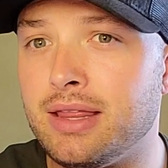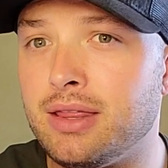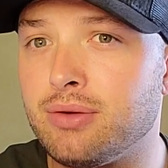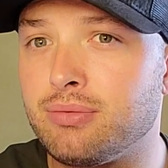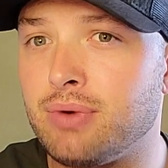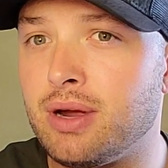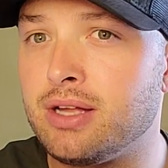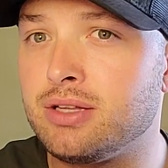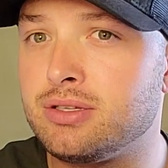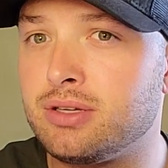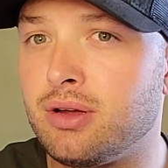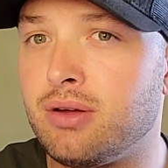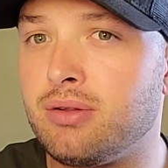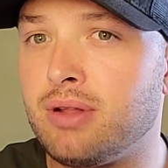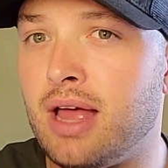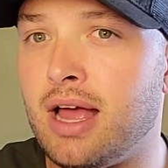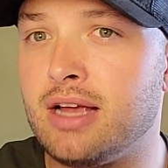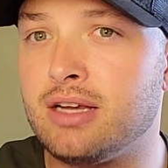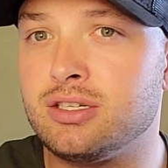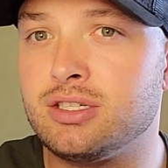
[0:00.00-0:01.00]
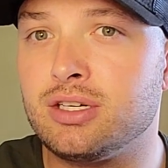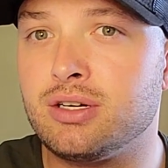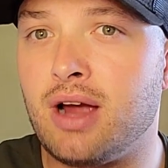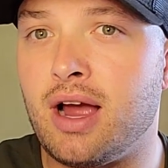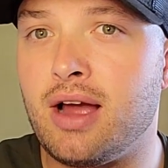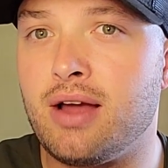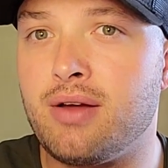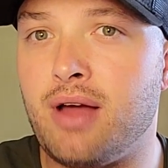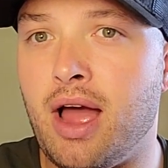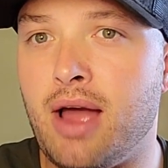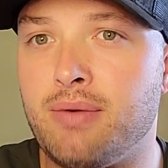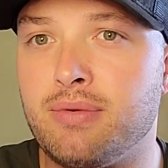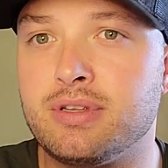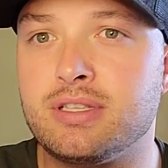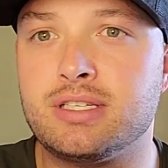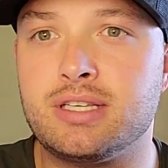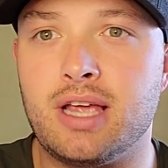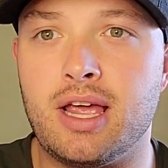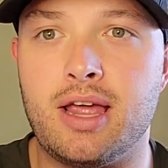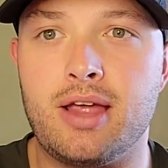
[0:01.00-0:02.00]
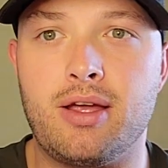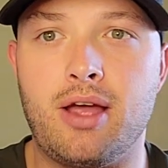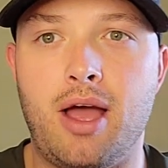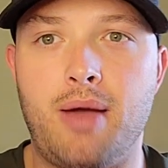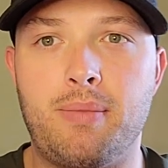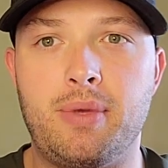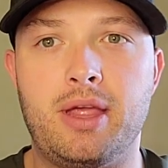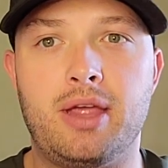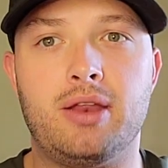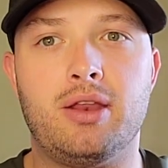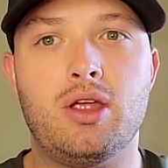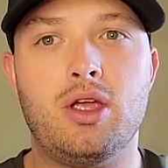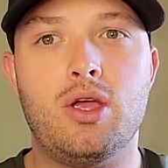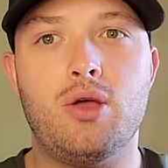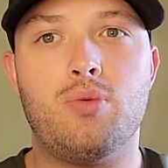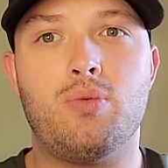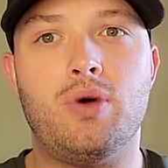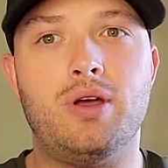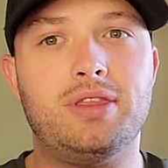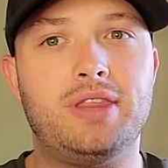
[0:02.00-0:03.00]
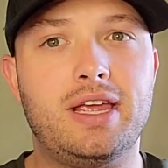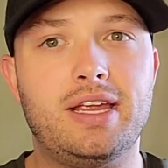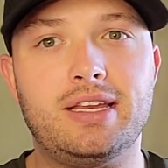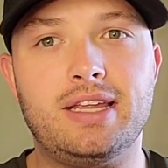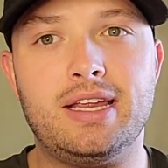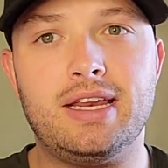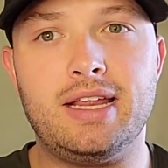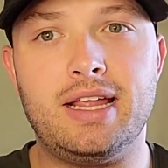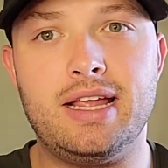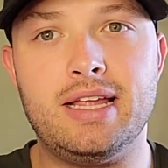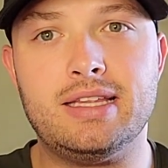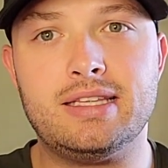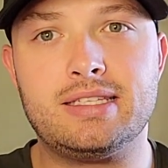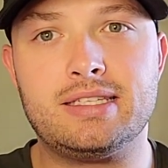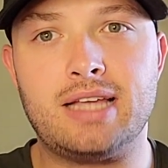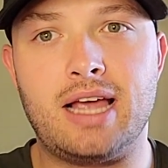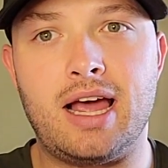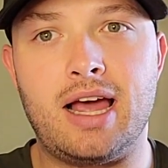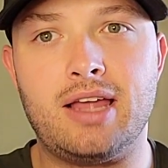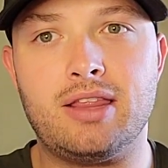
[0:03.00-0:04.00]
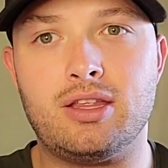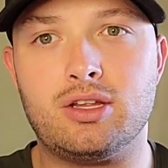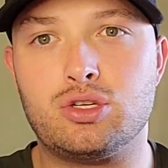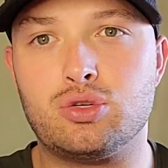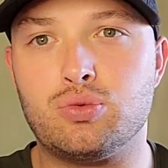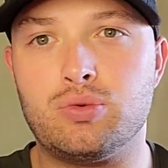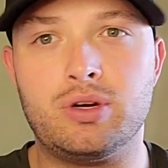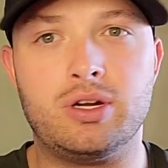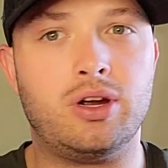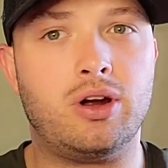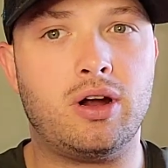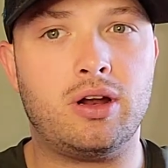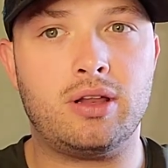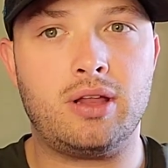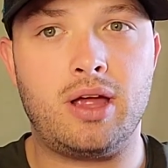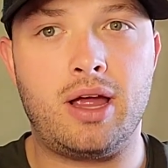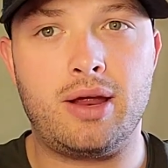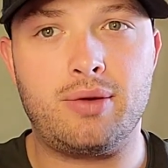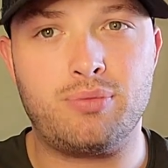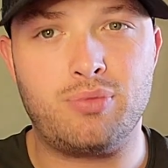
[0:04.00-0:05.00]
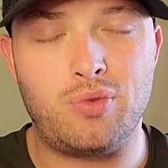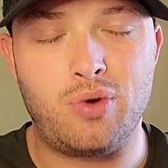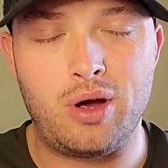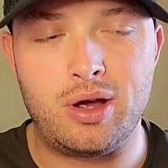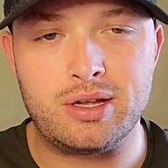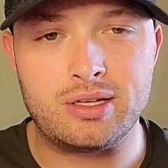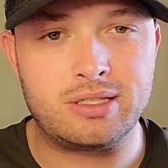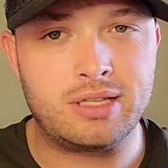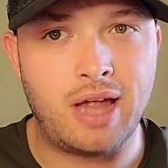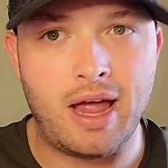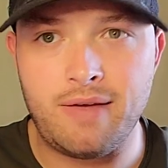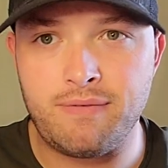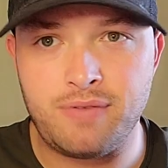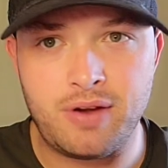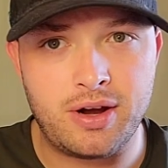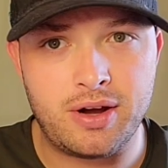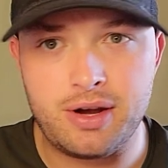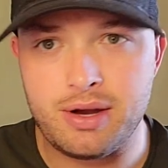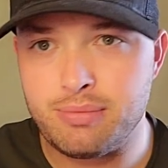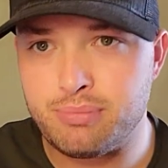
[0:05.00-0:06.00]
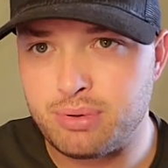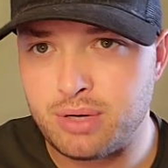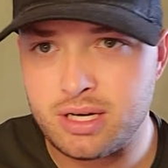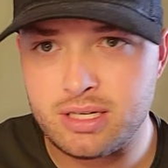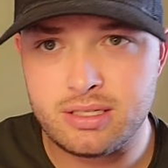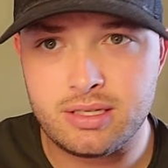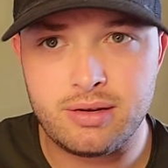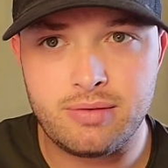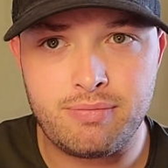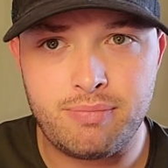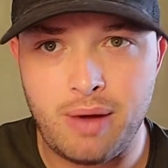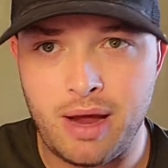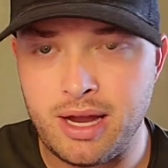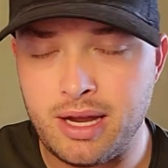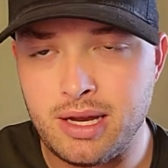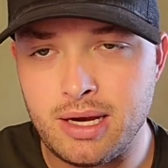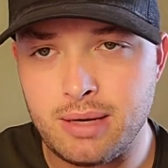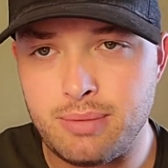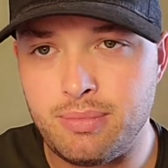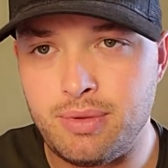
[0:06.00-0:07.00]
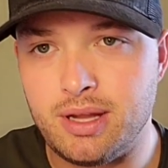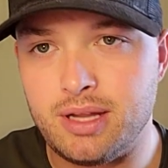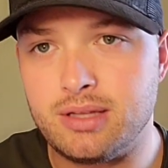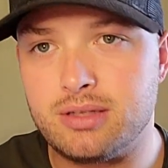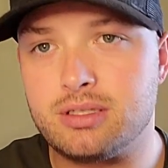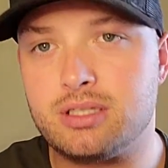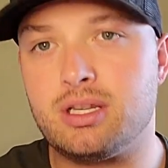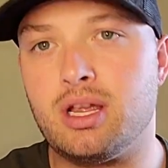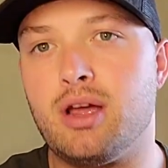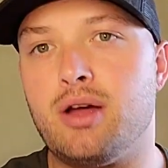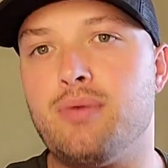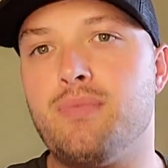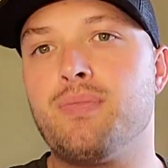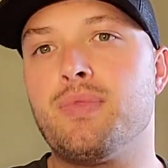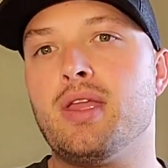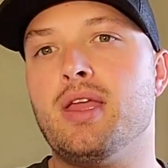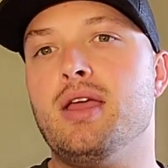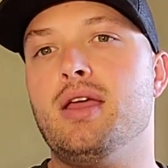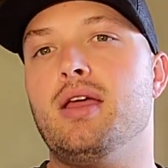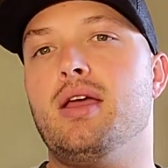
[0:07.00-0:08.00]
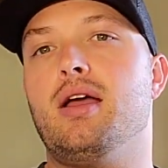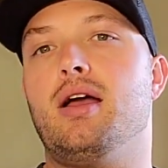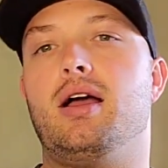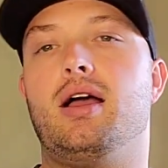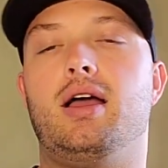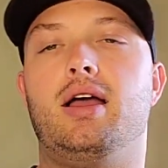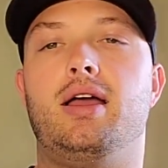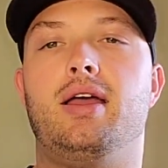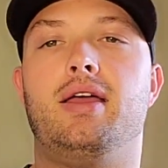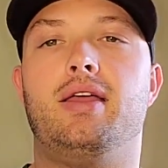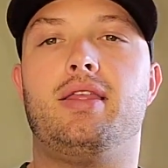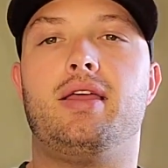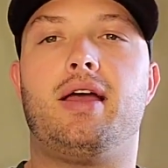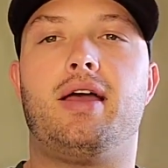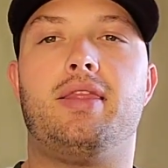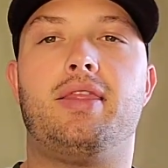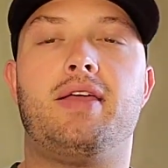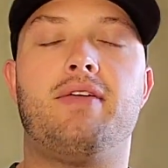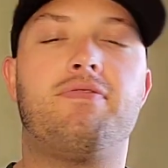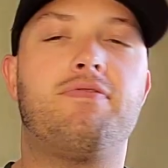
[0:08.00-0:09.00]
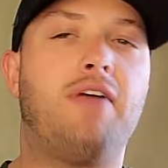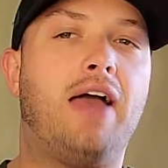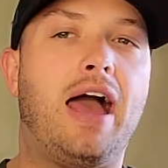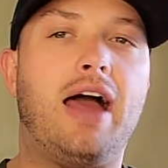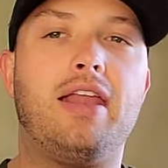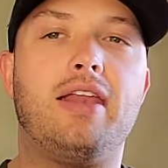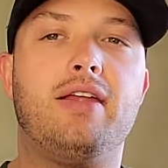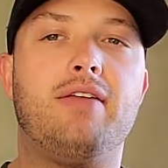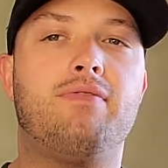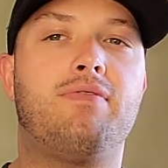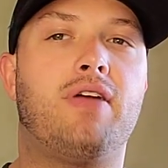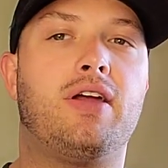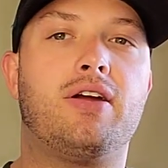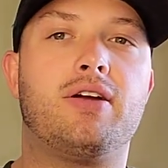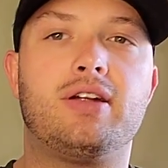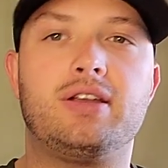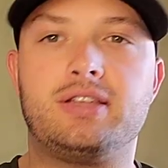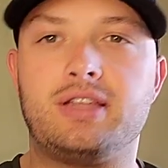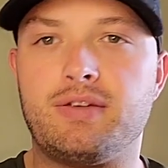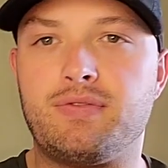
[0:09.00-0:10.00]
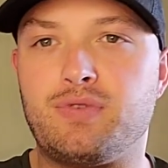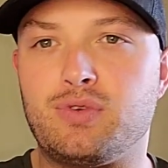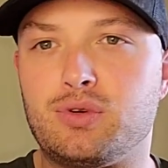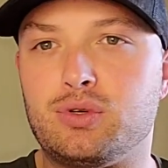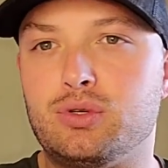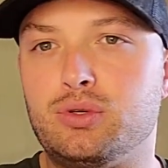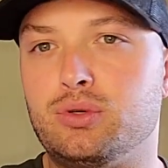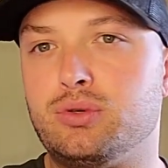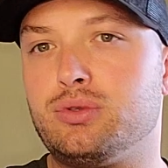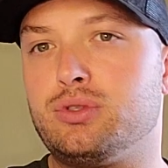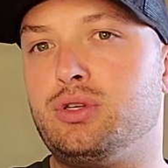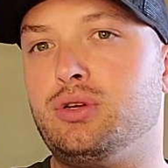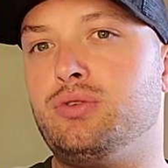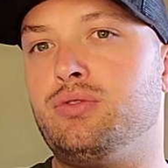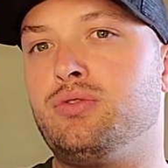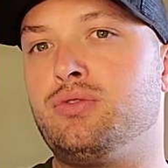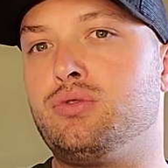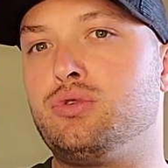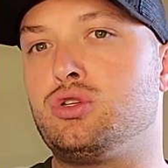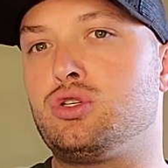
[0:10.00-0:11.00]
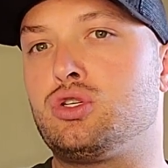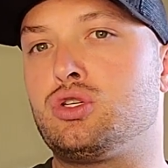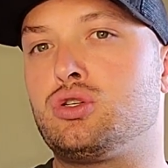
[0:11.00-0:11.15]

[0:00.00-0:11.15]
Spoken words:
in the red zone last year, I would say. I mean, what they did inside the 20-yard line was not very impressive by any means. So, they found it very difficult to